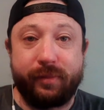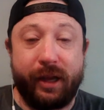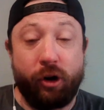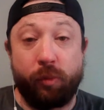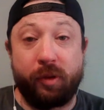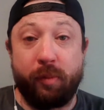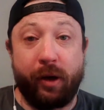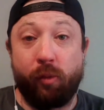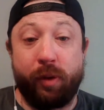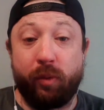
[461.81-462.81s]
and hope that
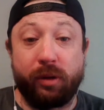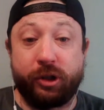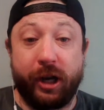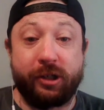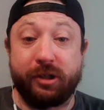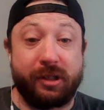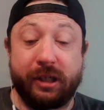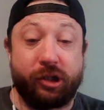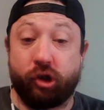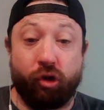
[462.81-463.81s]
Michael Bidwill changes
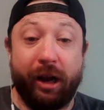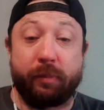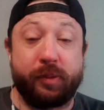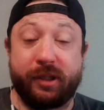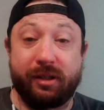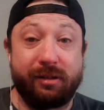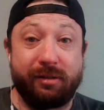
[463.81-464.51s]
his stripes